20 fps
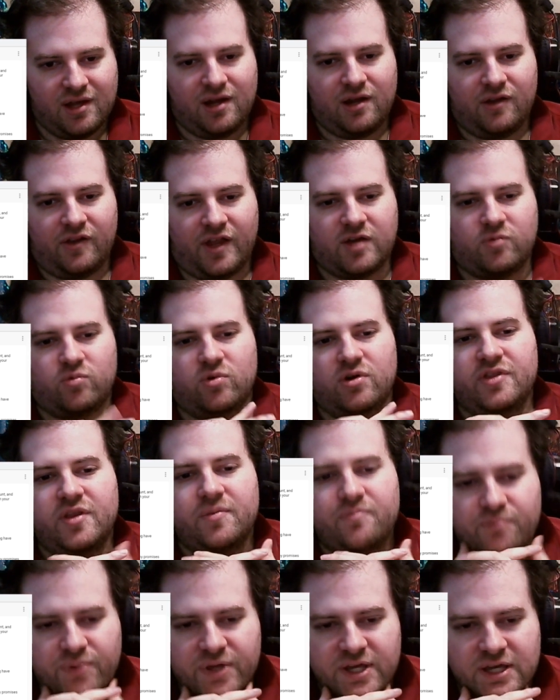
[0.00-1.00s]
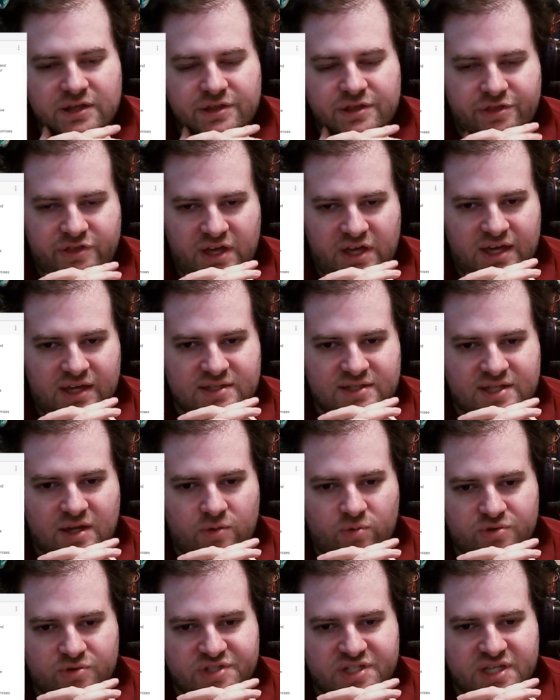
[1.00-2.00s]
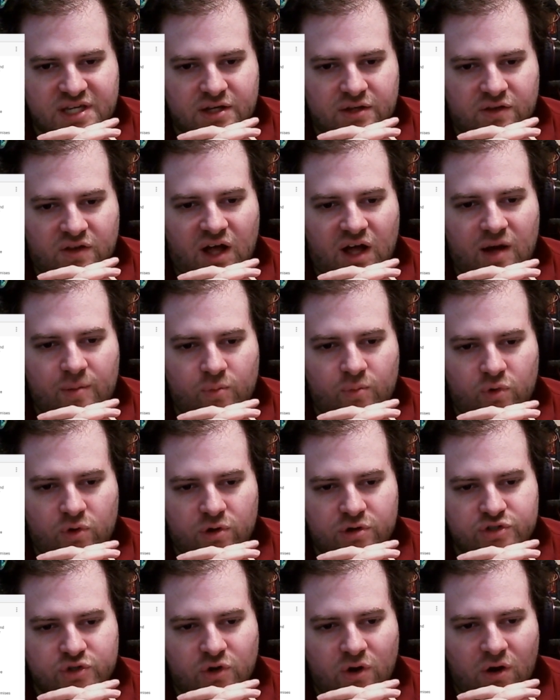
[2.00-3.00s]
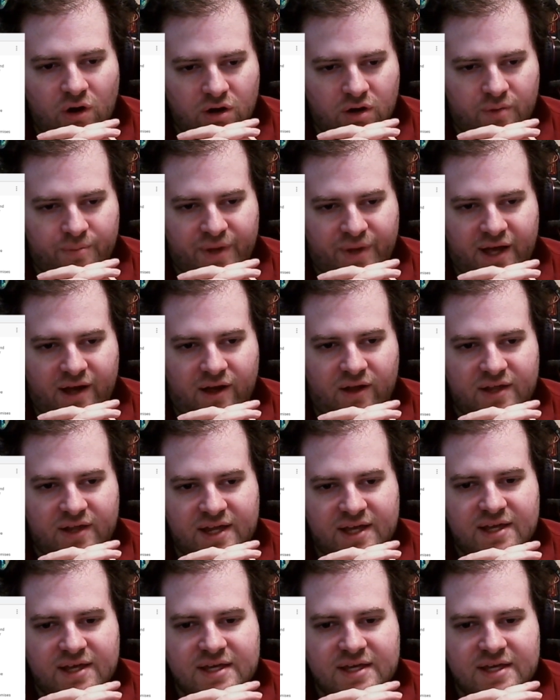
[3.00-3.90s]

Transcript: Like, one of the big things that we're seeing a lot more talk about